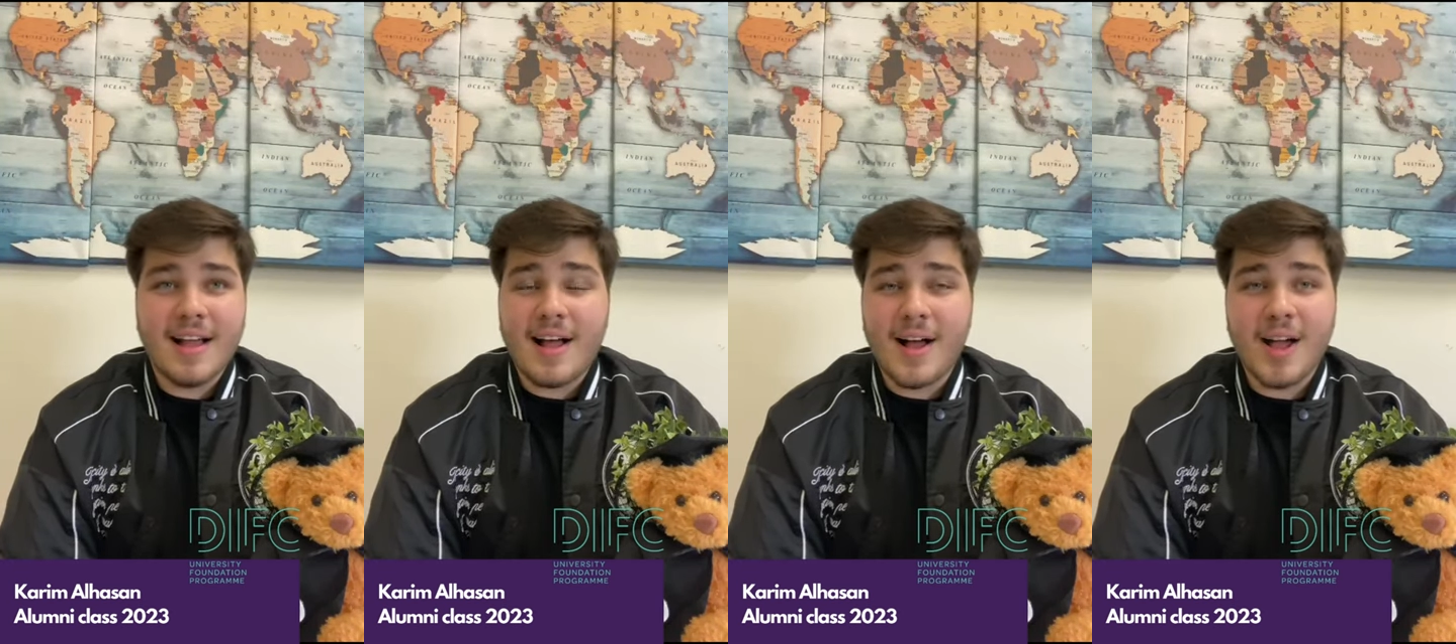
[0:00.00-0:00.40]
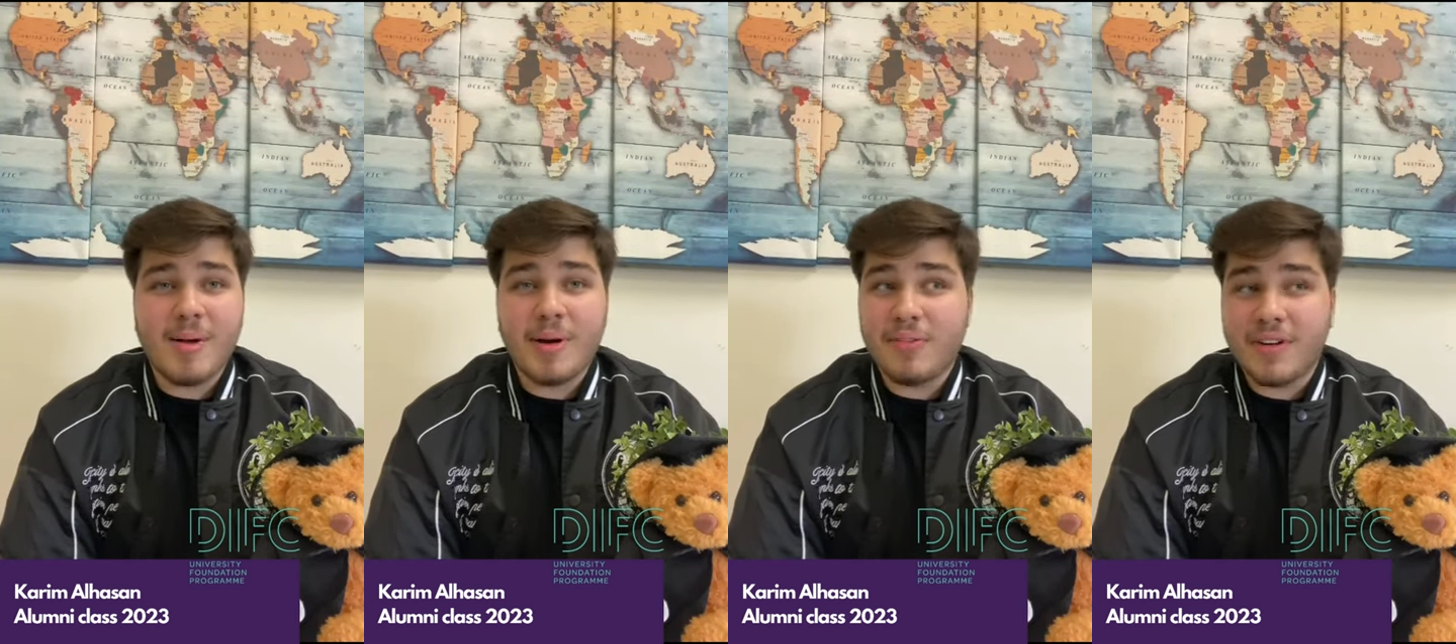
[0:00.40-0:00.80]

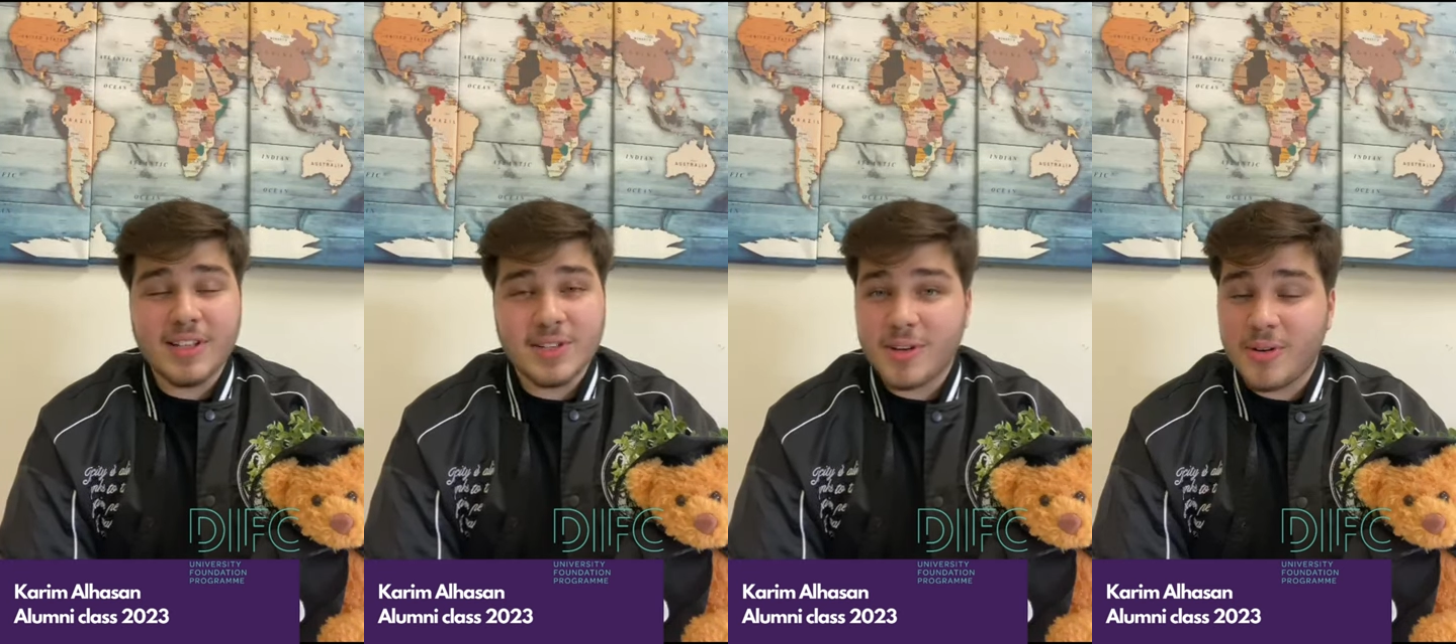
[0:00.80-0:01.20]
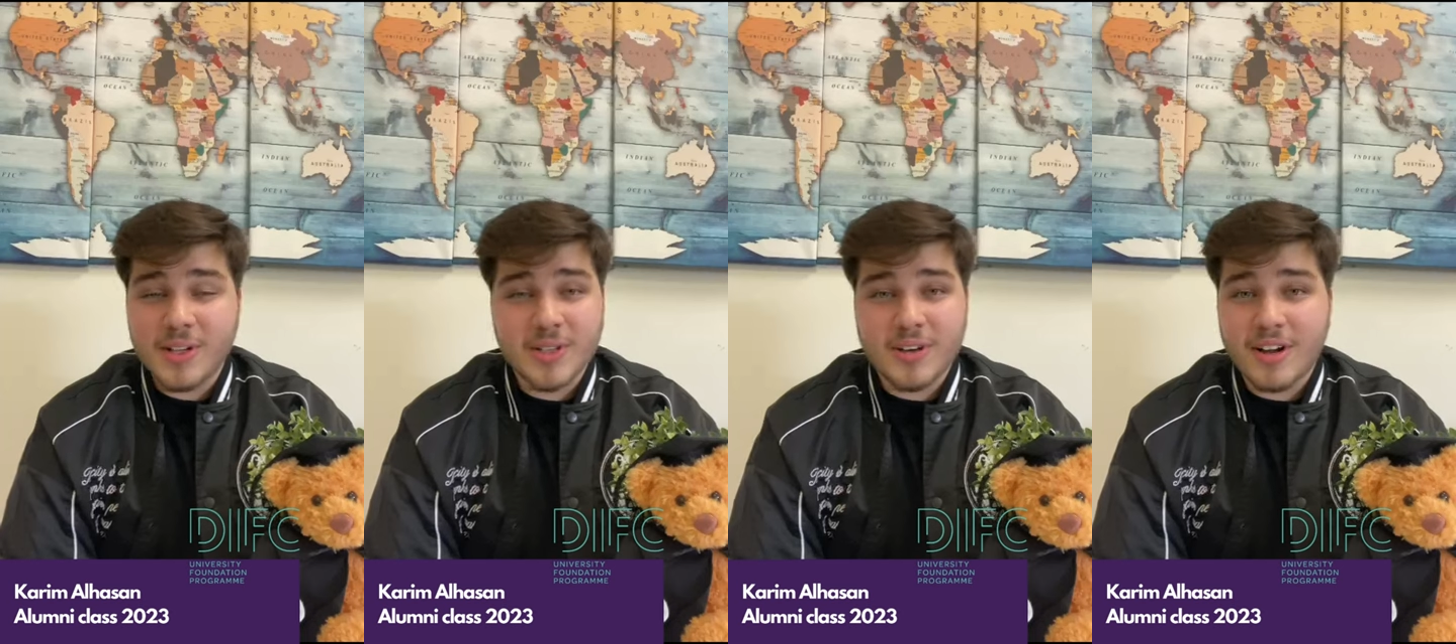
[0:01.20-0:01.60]
My friends are going
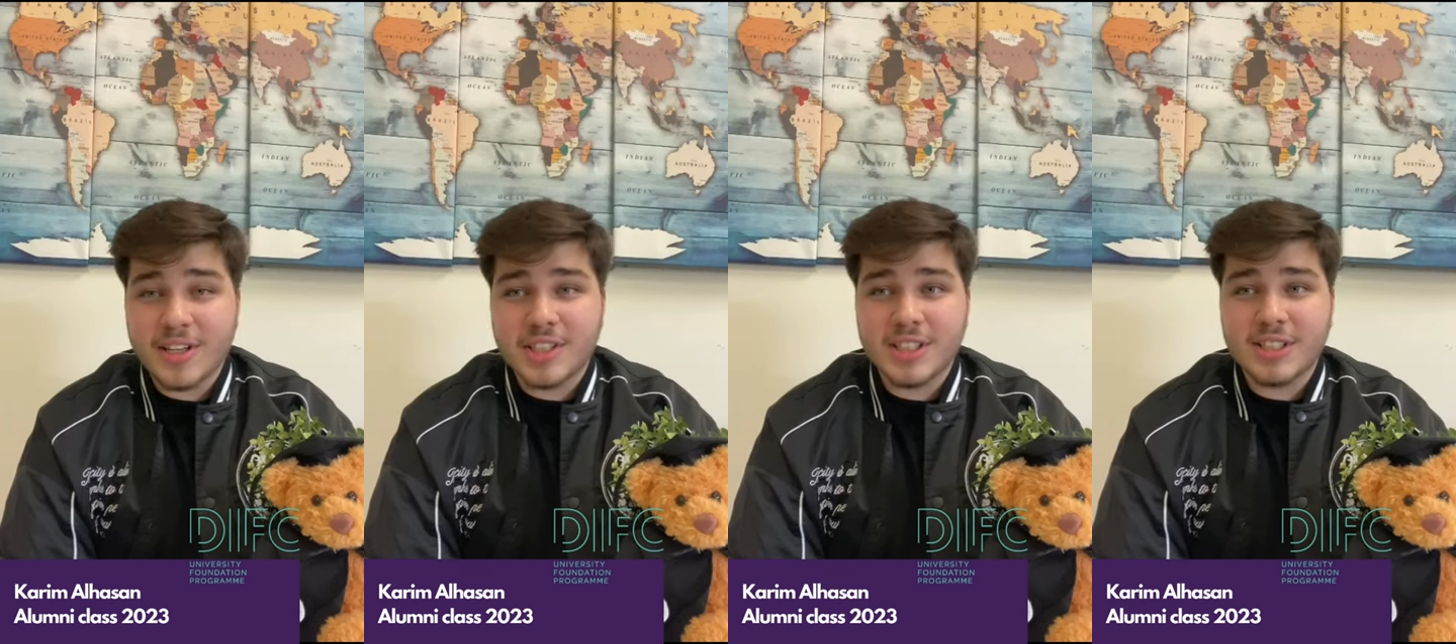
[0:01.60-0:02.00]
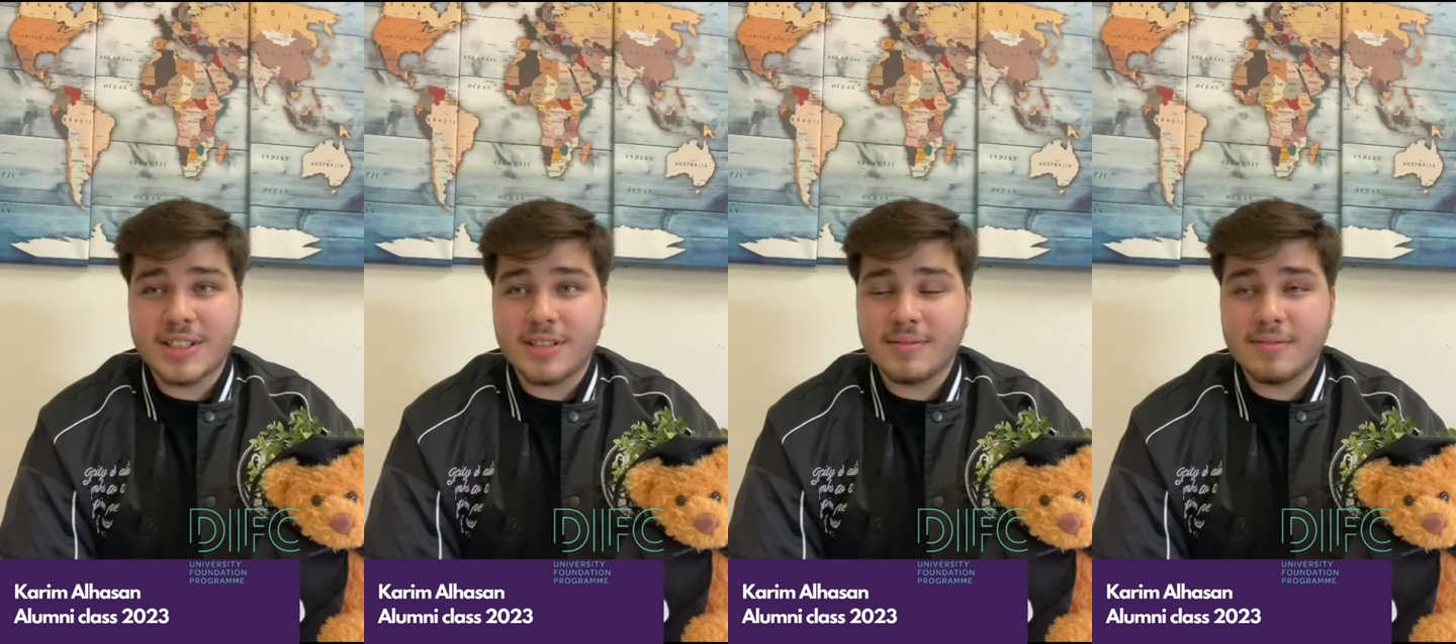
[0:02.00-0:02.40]
to colleges.